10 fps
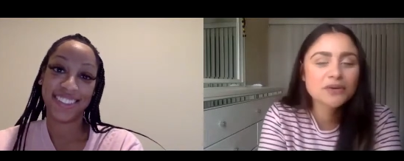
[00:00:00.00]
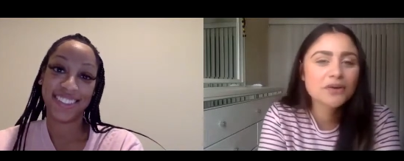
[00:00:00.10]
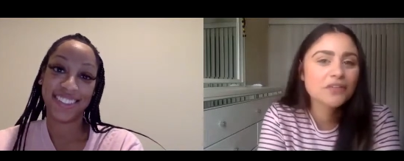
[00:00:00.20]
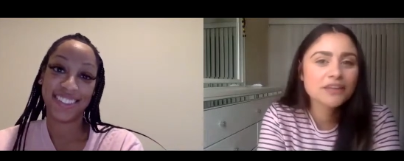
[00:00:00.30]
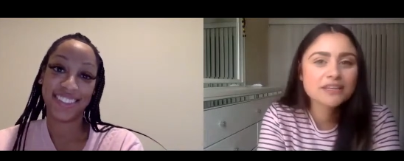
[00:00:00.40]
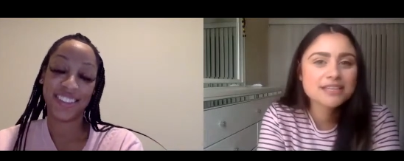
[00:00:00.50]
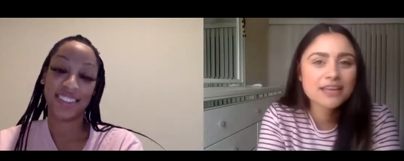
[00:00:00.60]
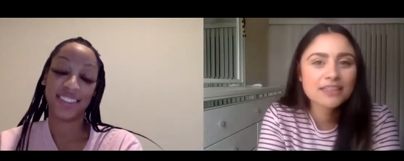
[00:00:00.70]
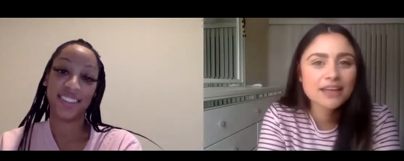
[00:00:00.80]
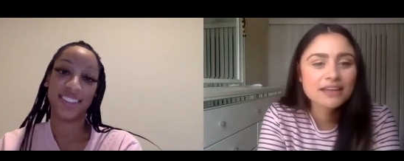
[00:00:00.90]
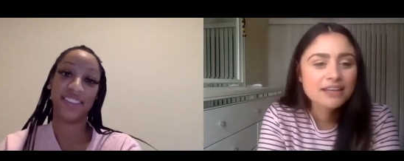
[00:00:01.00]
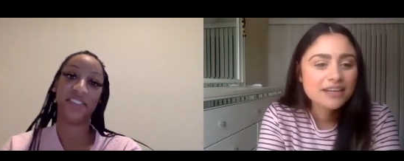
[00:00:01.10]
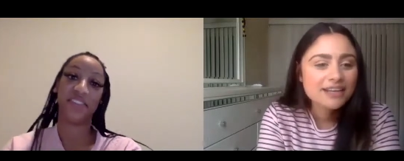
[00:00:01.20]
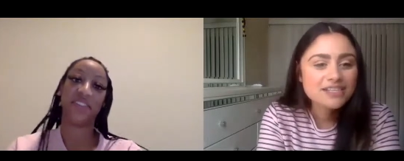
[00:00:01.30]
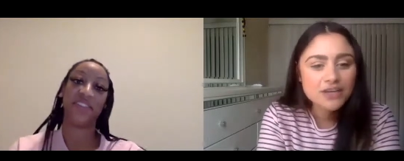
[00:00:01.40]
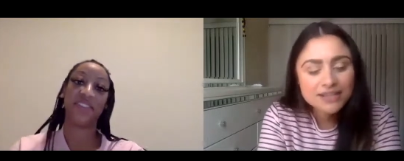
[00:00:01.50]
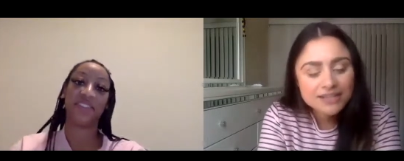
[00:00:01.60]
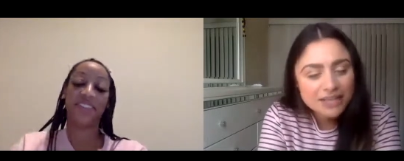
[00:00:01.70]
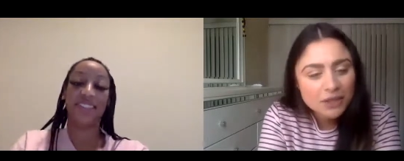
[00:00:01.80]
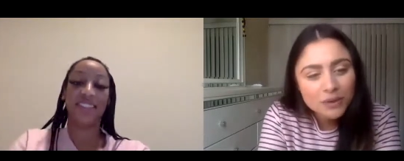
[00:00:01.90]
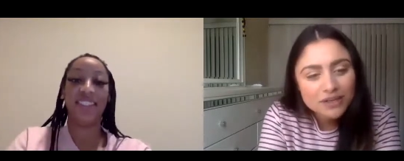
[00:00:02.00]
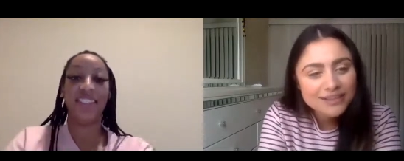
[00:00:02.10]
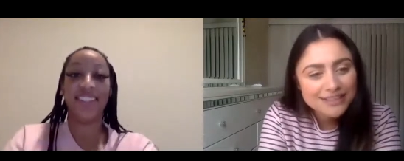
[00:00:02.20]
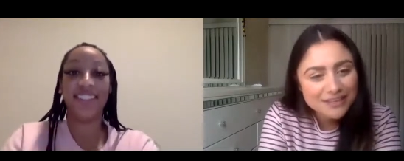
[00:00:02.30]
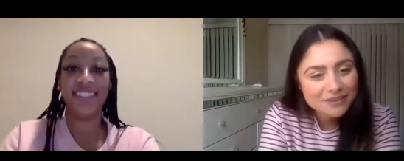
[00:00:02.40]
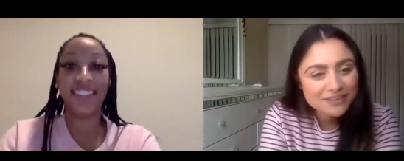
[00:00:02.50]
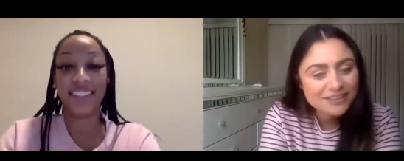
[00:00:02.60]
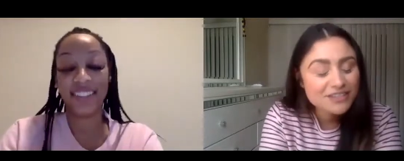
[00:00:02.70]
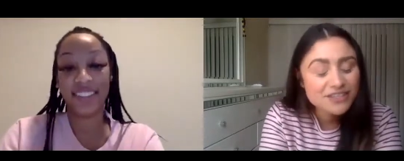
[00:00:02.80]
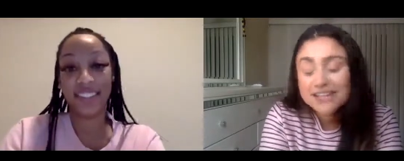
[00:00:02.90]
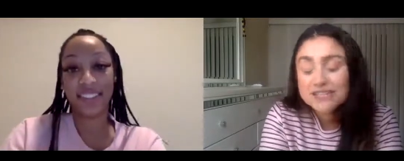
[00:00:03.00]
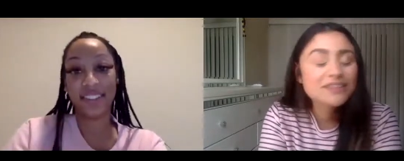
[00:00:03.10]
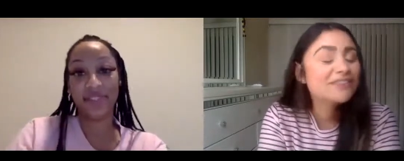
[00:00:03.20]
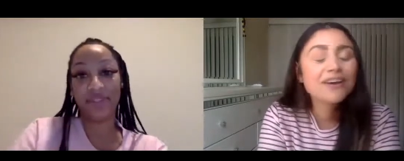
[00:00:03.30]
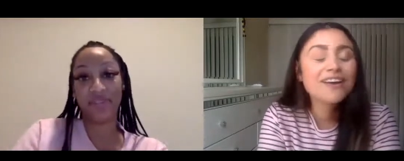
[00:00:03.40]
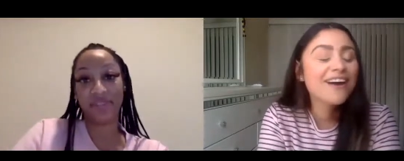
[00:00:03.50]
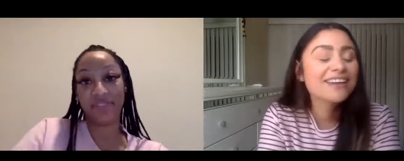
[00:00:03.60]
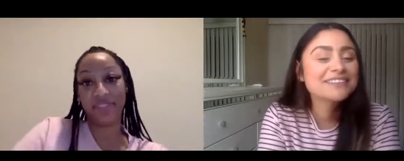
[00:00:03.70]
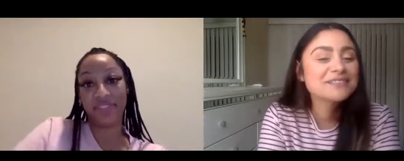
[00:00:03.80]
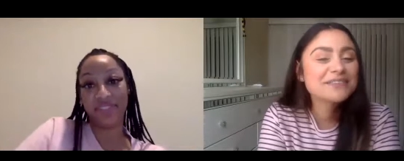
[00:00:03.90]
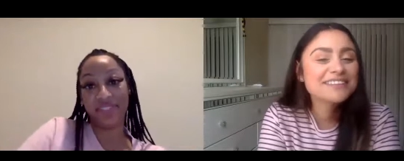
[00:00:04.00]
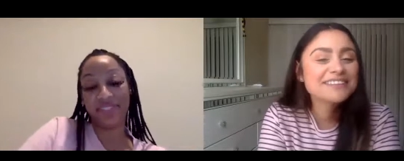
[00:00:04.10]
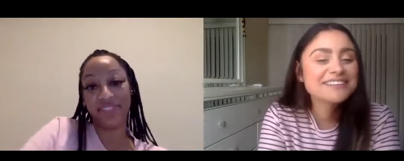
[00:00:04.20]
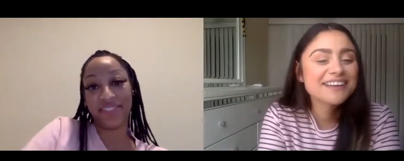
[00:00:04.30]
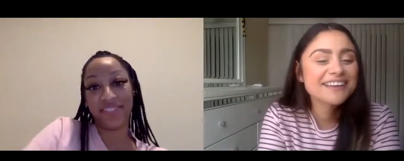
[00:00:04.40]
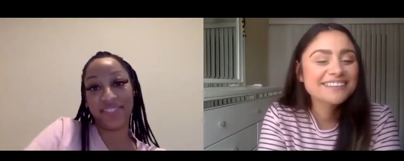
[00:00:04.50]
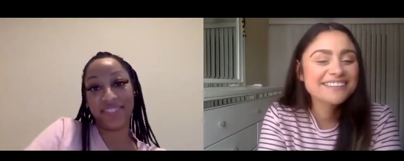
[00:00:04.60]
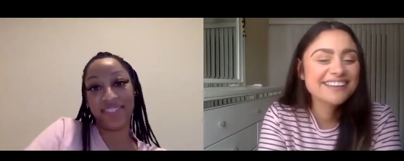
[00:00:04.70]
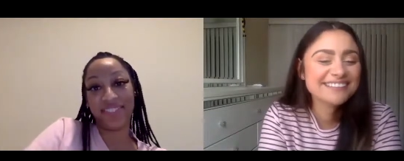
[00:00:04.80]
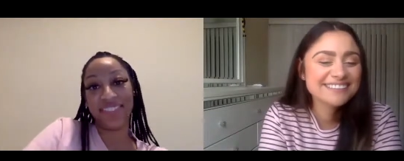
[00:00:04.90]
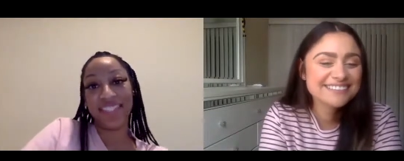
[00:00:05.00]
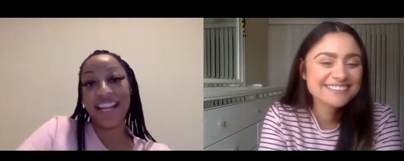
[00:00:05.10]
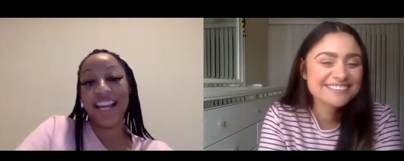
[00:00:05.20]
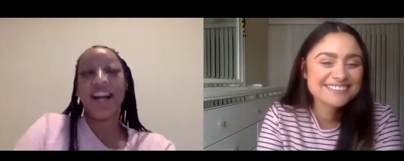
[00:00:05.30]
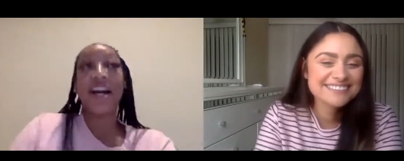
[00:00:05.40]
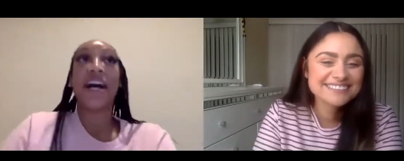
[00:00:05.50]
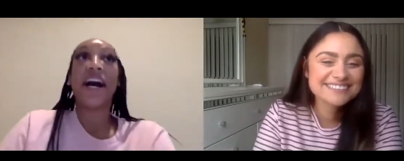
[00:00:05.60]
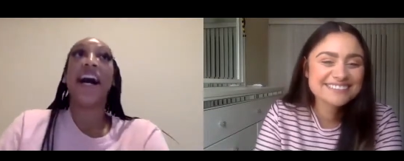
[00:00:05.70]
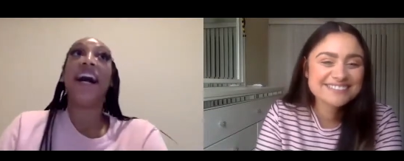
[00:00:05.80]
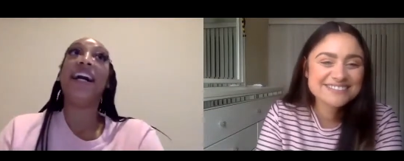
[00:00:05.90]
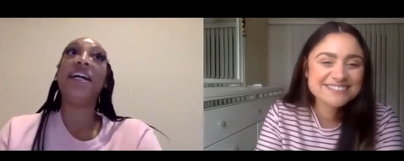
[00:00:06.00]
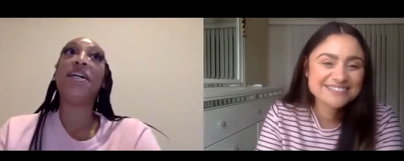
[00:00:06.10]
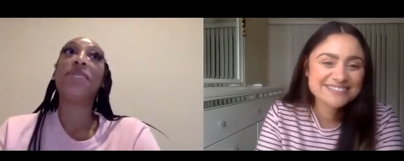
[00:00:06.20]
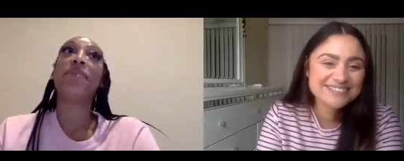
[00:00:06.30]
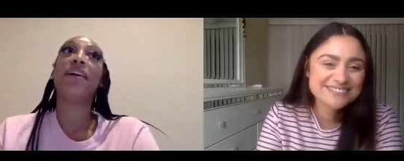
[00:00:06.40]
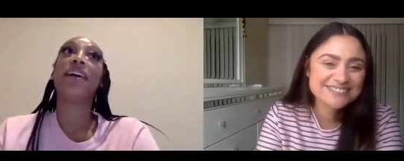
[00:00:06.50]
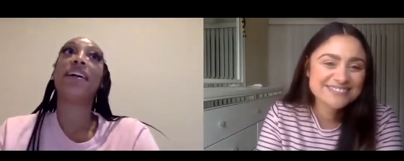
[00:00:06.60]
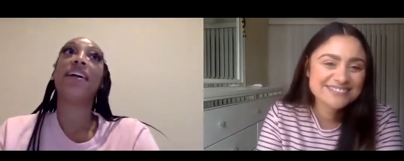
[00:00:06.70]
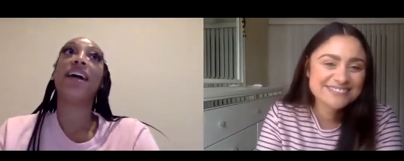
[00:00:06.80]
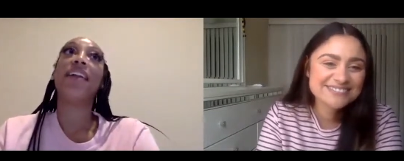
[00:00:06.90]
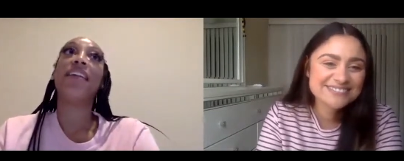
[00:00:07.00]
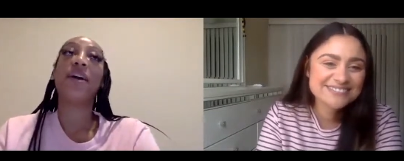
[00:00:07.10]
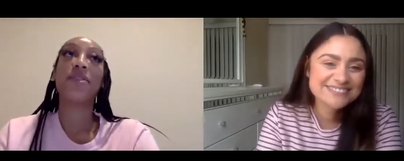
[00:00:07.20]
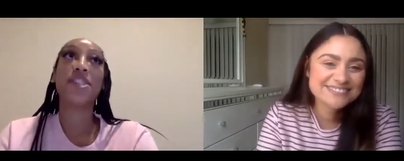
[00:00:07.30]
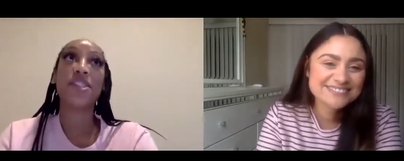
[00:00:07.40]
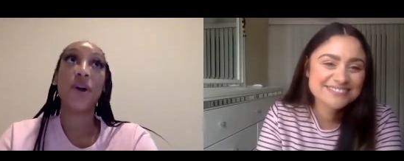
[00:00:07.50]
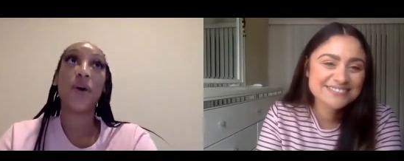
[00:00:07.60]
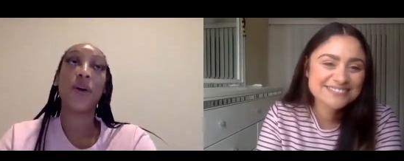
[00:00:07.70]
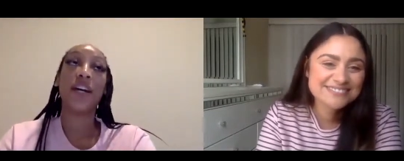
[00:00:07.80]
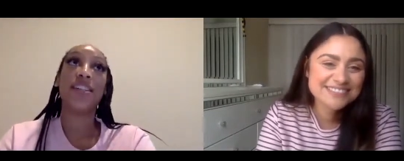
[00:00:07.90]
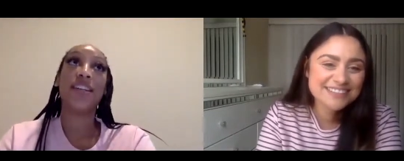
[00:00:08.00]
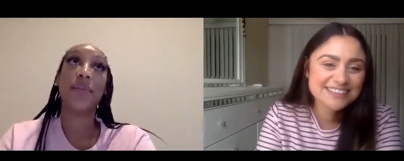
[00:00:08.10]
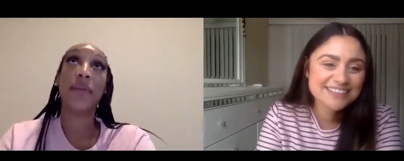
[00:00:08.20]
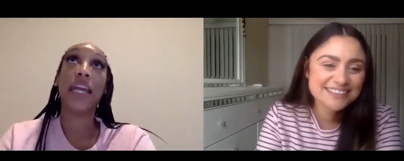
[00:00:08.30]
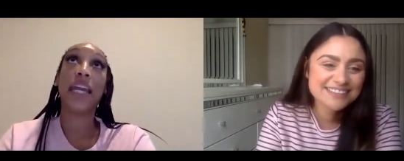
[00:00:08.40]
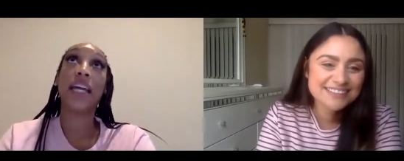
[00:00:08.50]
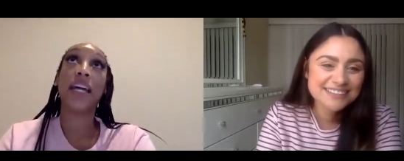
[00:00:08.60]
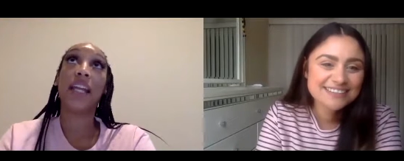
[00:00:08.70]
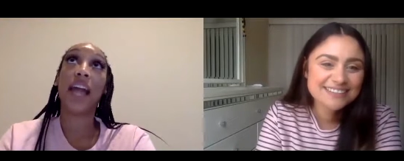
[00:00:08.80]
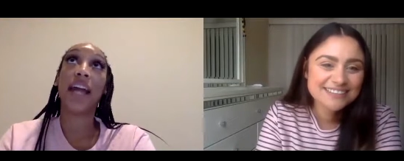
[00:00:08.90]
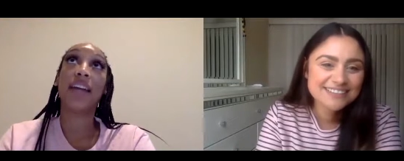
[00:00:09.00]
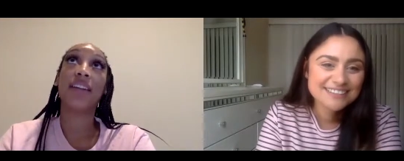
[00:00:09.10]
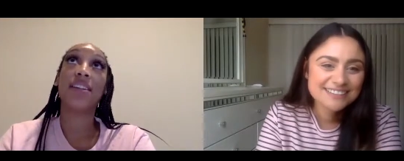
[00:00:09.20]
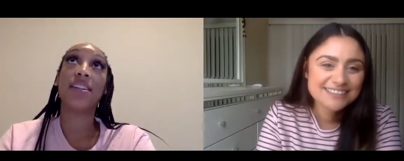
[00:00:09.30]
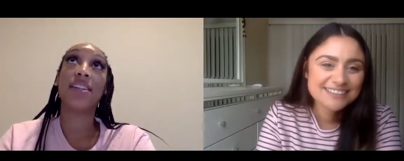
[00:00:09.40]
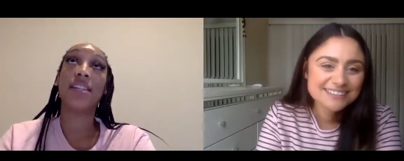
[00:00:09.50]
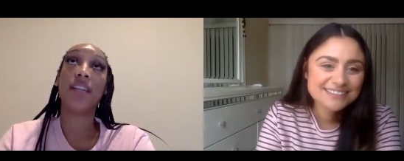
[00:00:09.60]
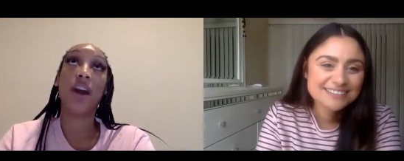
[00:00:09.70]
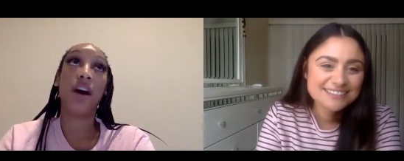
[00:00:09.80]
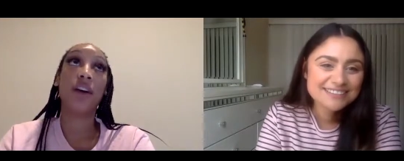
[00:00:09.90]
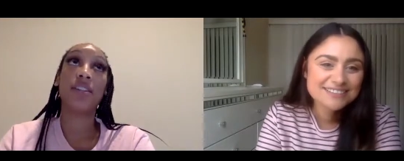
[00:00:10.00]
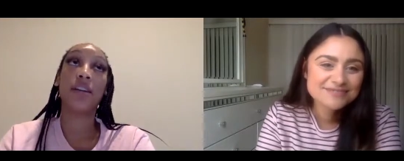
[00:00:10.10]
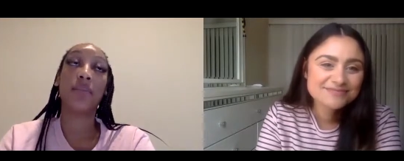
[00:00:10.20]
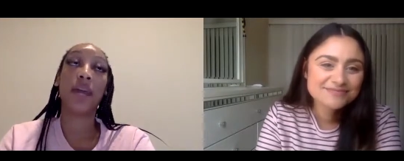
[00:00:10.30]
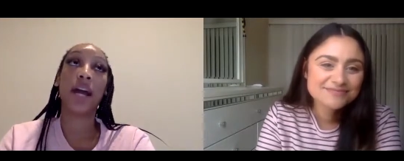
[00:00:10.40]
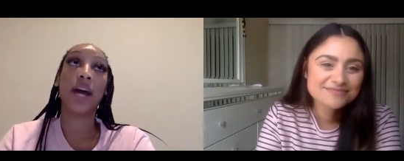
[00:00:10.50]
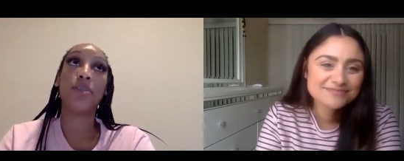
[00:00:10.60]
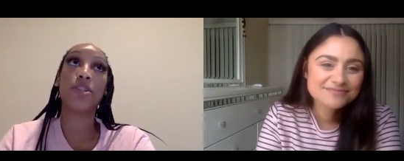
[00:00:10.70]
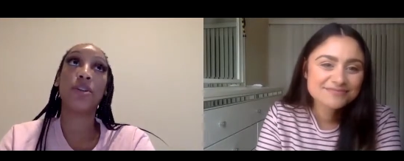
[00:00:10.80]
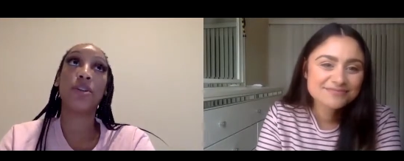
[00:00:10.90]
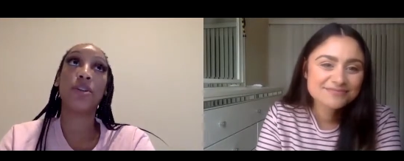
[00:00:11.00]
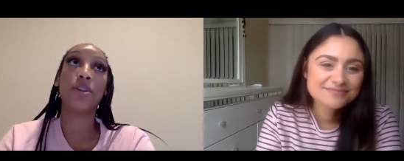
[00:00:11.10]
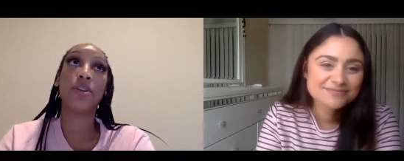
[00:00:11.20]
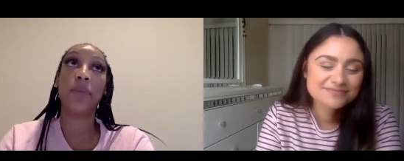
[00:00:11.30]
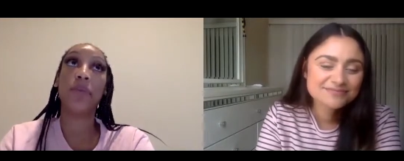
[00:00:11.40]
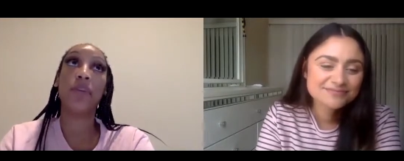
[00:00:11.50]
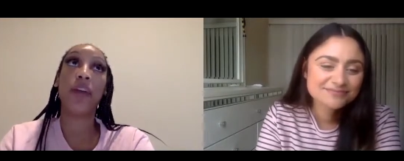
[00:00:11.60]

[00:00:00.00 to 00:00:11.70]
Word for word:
Speaker 1: or, or things like that is there anything that you want to leave the chats with yvonne audience with today
Speaker 2: um you were so good to me like this is an awesome like i'm sure the people